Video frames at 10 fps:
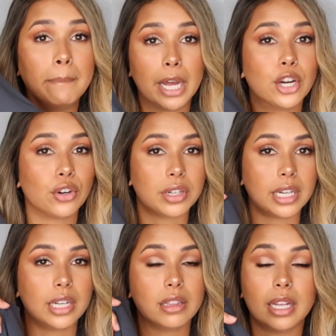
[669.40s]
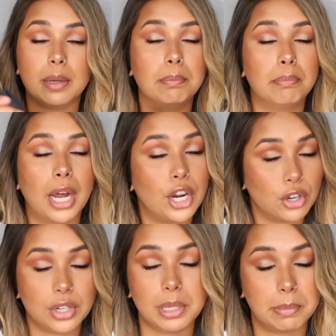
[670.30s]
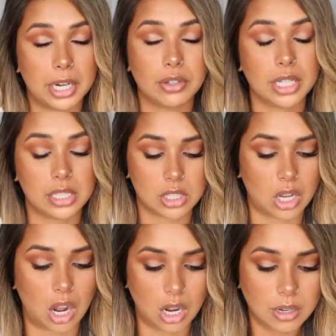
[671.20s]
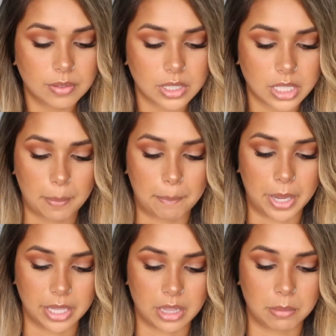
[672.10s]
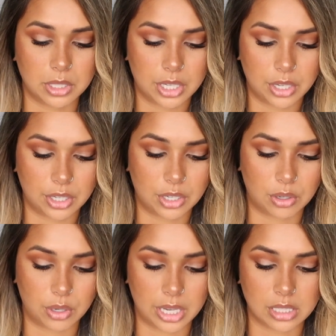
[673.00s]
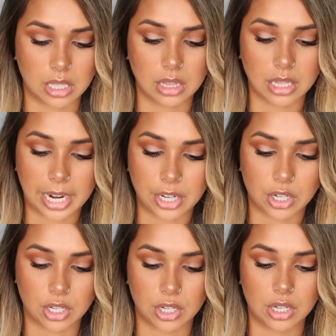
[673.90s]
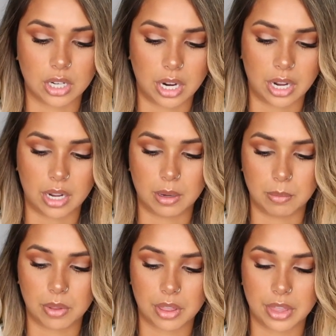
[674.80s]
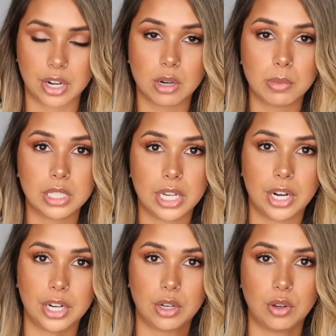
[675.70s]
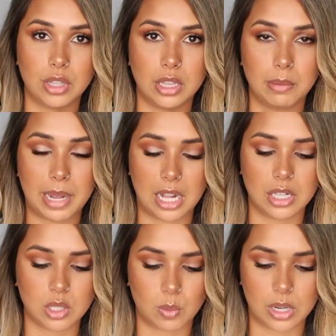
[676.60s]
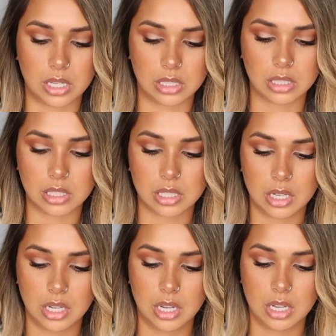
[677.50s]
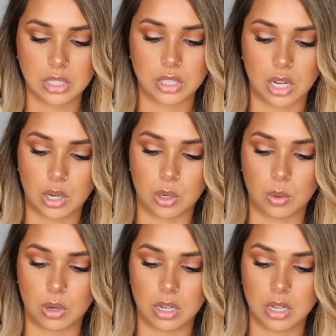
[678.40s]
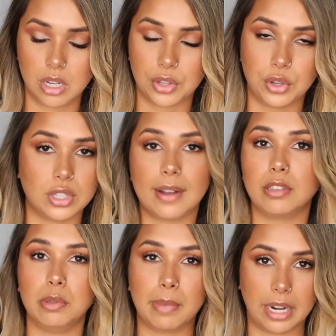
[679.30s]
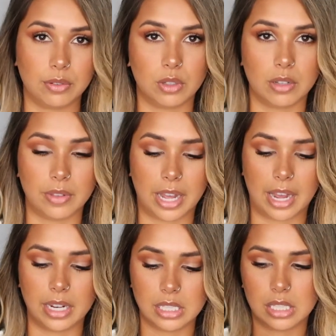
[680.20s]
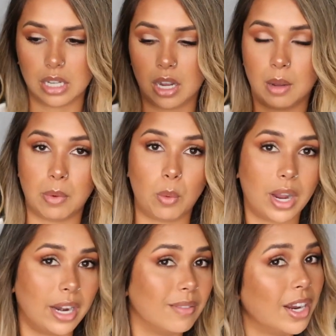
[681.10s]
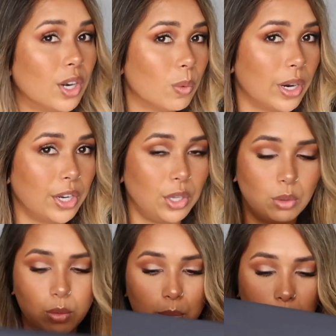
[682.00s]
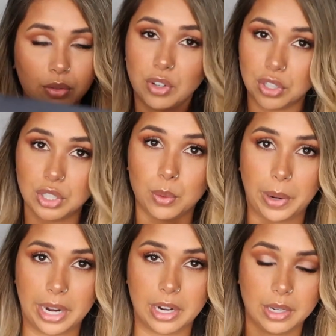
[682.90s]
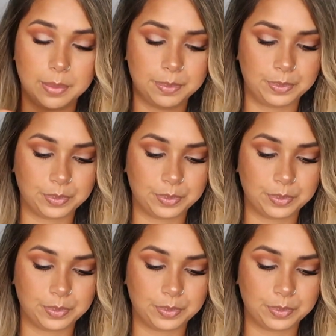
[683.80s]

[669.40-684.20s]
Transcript: buttery, like buttery soft. But the material is a lighter, thinner material than the Balance ones. So you just have to be mindful of that on what kind of underwear you prefer to wear.